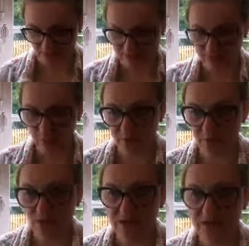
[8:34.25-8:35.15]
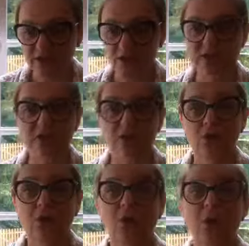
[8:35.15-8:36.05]
So you can use
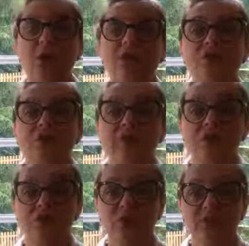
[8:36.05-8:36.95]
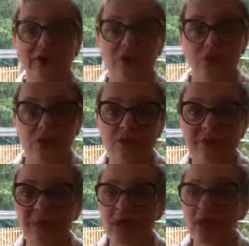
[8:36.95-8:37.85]
your knowledge about your values
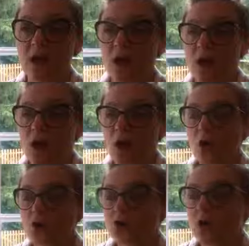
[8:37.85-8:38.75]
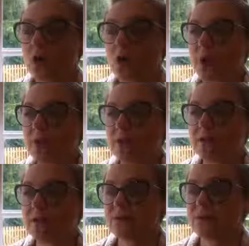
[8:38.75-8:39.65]
also
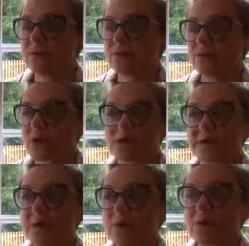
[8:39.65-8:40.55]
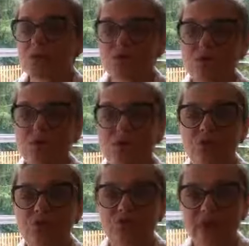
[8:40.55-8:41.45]
in, for example,
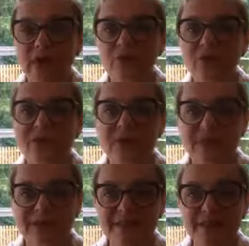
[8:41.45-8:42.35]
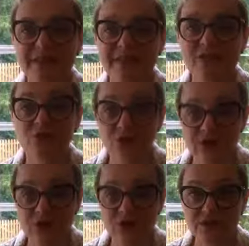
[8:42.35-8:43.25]
2 very specific
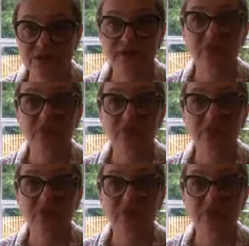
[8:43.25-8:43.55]
situations